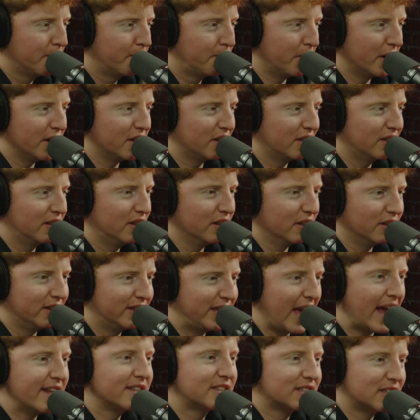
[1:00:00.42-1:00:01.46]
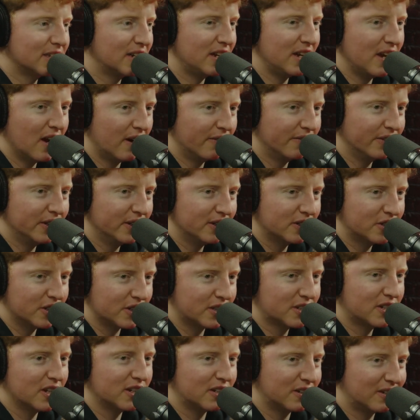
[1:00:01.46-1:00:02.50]
but the density of it
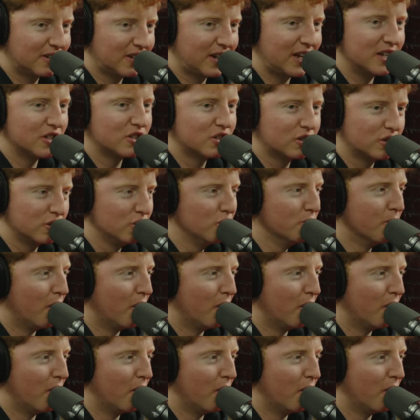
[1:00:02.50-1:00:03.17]
just to consume